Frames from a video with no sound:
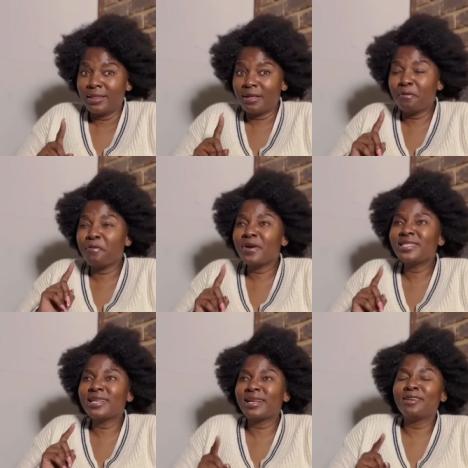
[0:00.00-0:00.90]
The
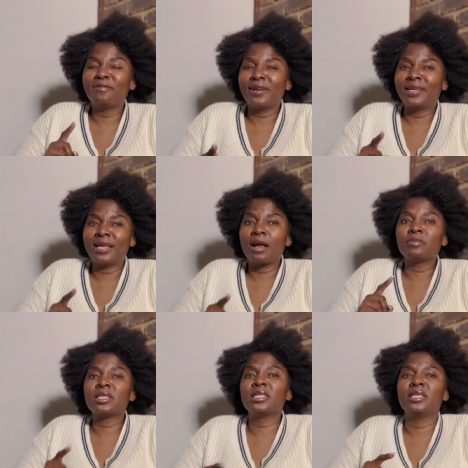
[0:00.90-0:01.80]
first red flag that
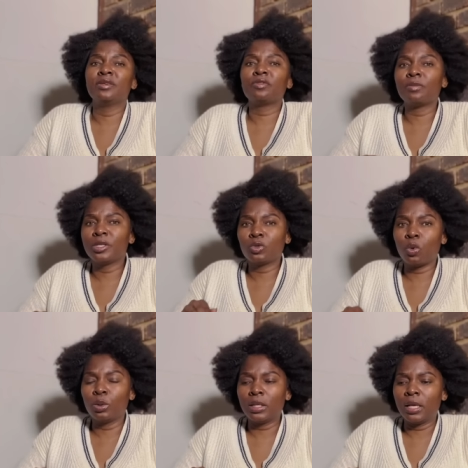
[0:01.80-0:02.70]
I'm seeing from this
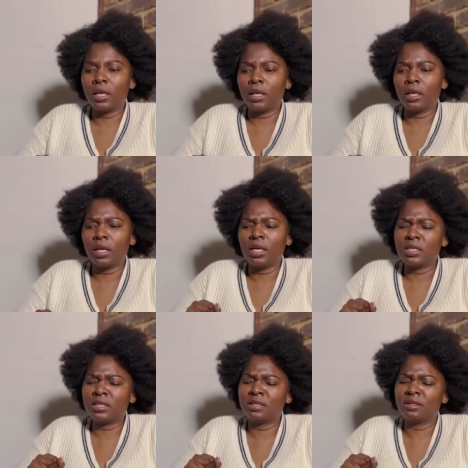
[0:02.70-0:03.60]
whole thing
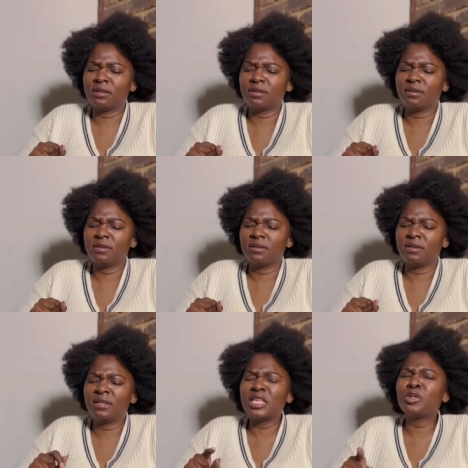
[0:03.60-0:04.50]
is
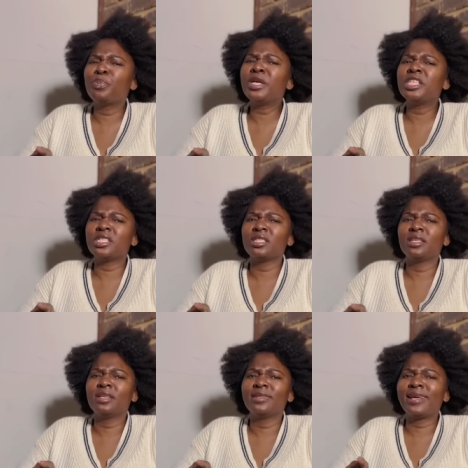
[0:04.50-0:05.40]
the
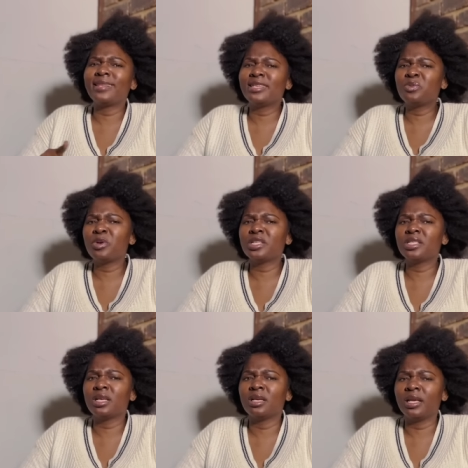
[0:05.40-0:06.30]
speech that this
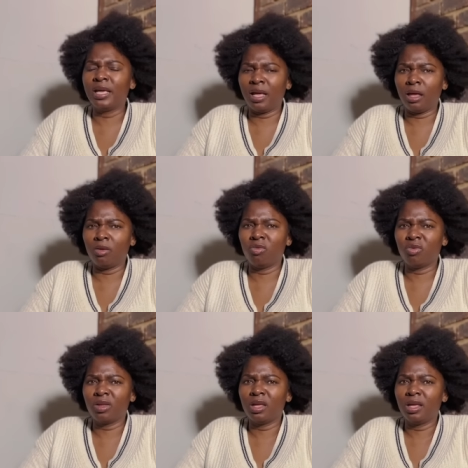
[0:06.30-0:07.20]
person
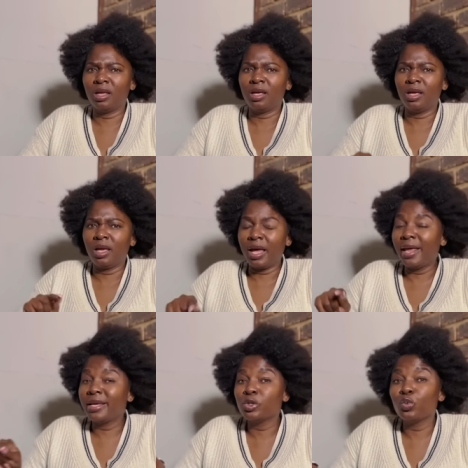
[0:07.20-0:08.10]
gave
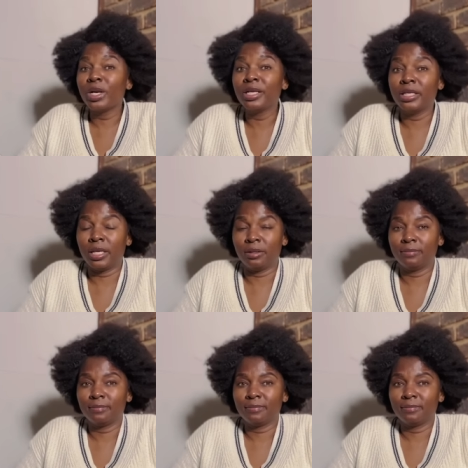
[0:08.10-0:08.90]
at his wedding day.